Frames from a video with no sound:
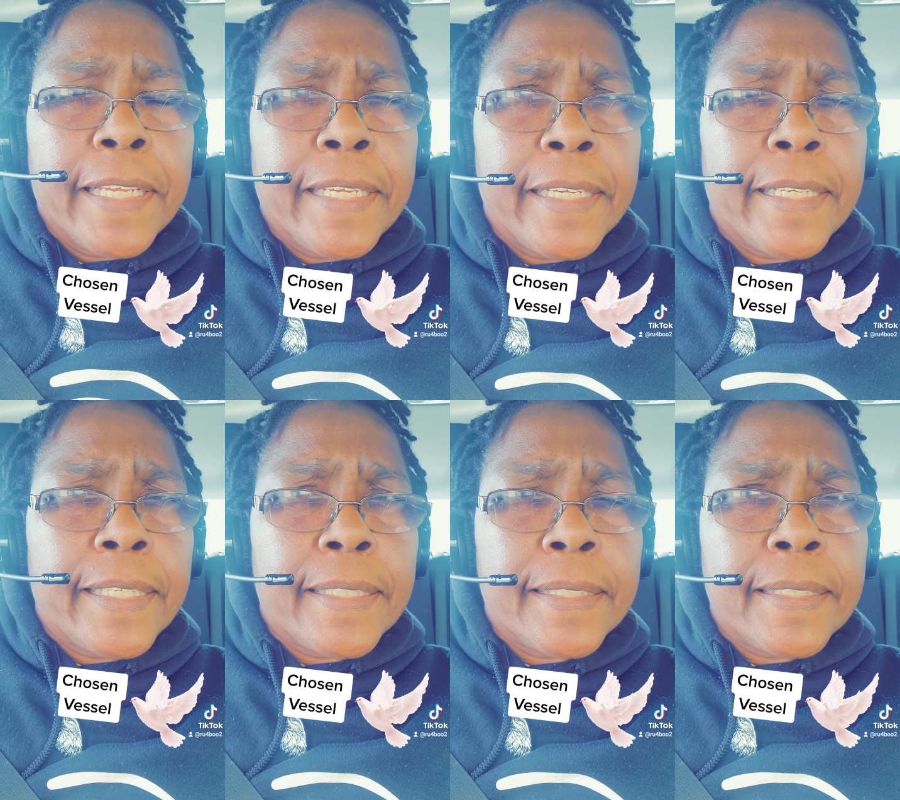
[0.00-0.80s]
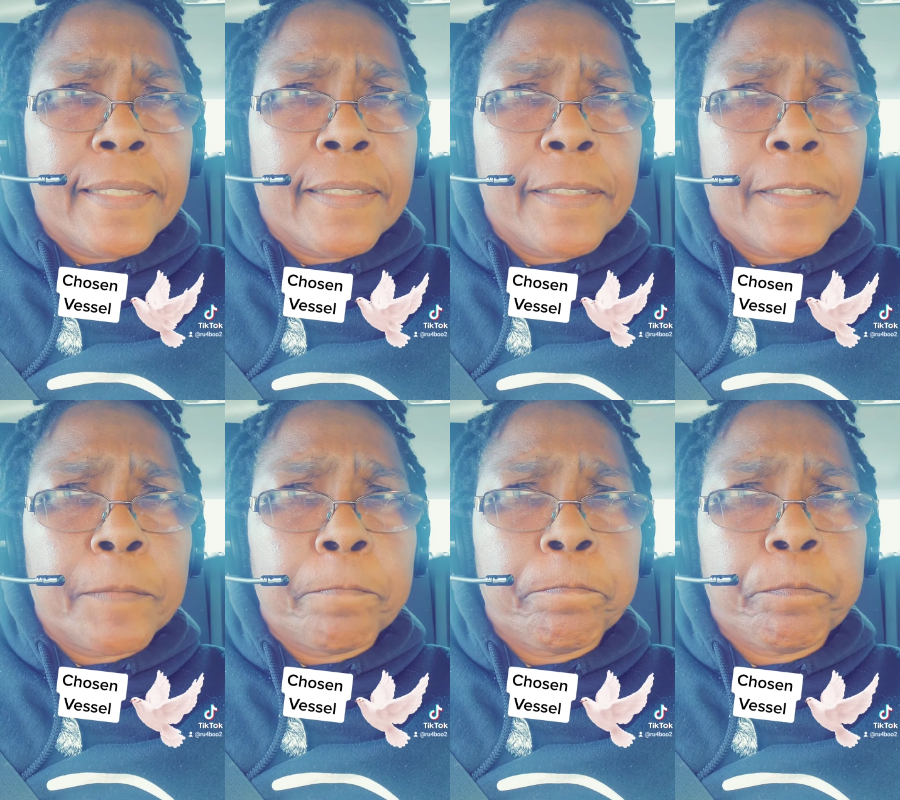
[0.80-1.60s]
And
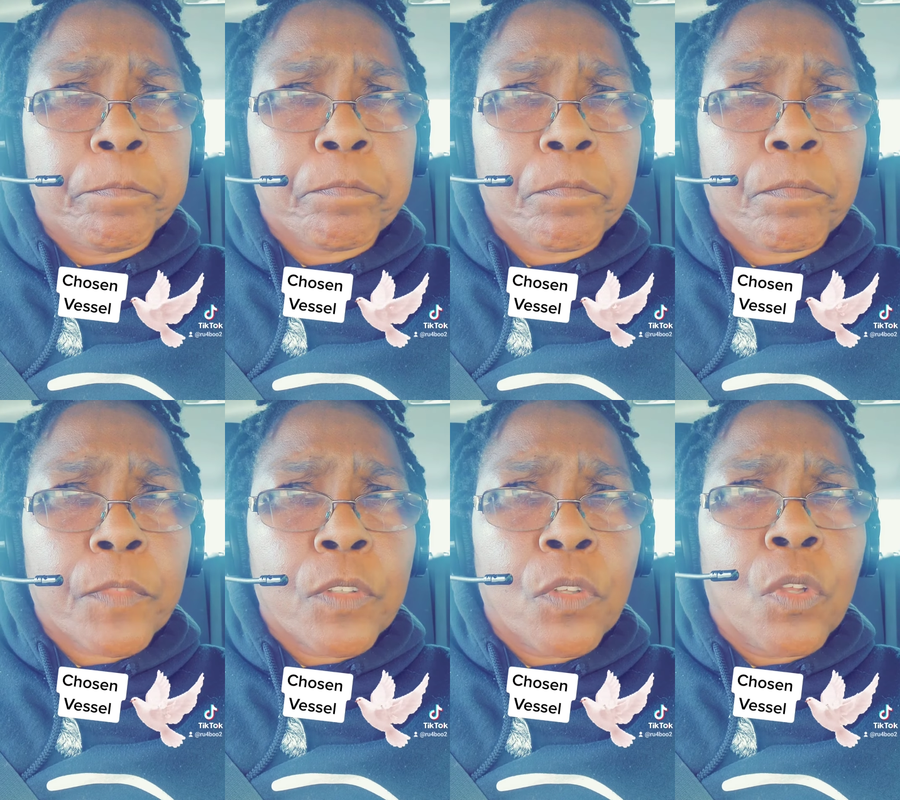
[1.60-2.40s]
um, the